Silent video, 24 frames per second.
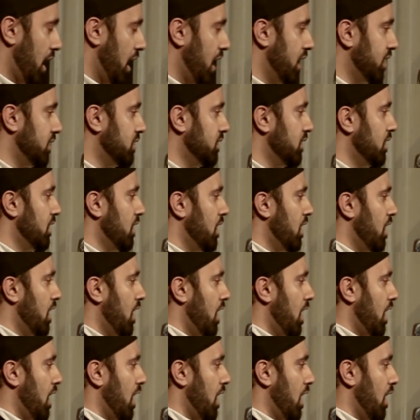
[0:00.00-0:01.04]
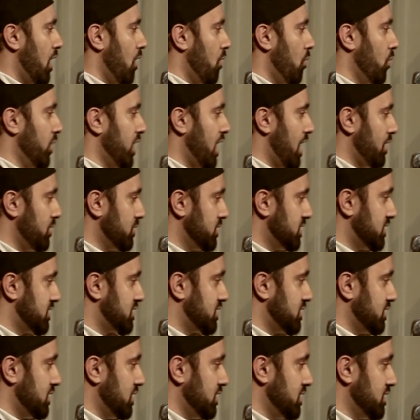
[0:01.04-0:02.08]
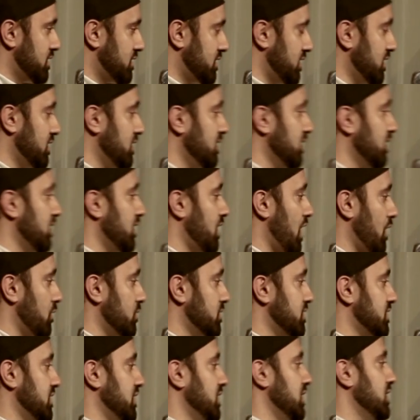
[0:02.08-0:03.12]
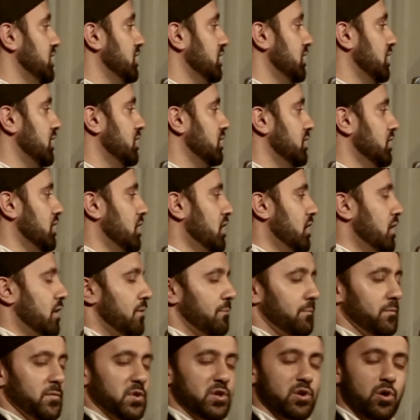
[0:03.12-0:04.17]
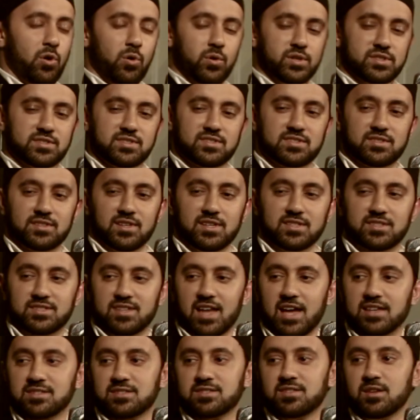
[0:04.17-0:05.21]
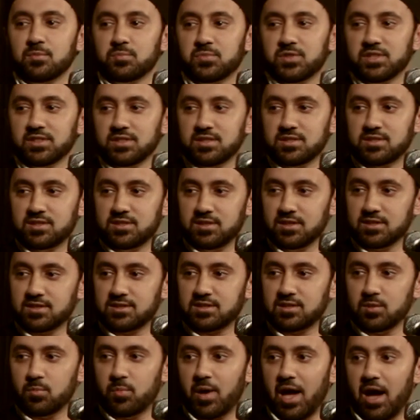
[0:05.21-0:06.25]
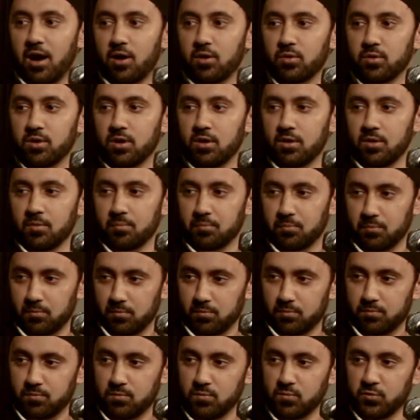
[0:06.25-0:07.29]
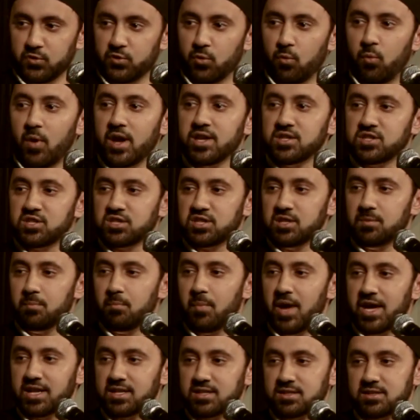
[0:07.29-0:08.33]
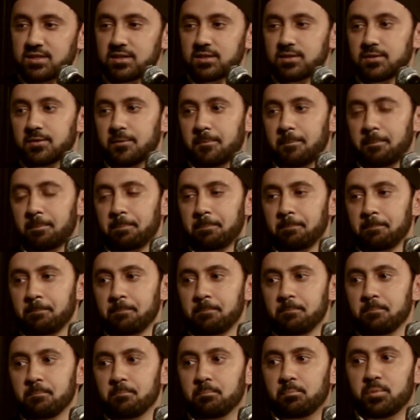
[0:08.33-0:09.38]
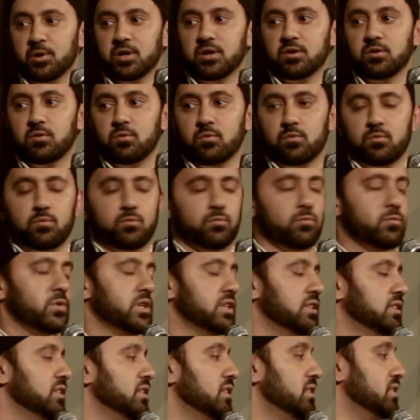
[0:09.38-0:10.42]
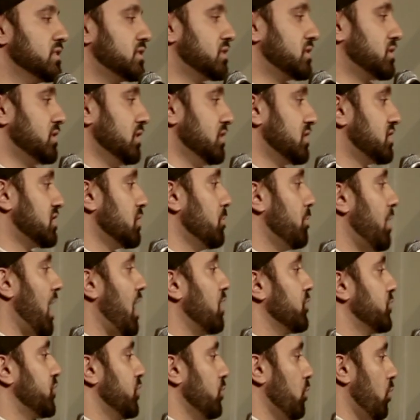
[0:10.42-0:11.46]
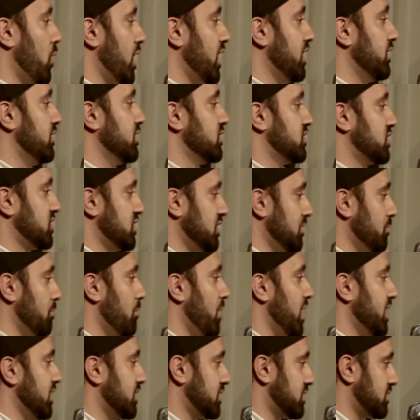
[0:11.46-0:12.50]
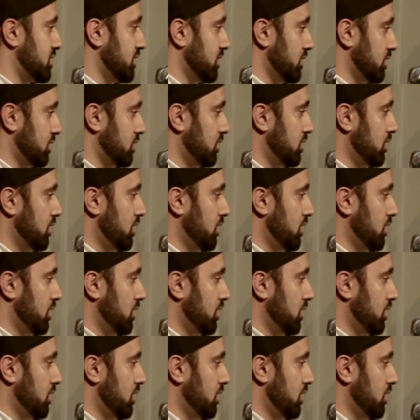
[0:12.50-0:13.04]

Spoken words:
And when I was sitting and I was eating it, you know, it's not something that's just about the way she makes it, but really it's about the way that she makes it.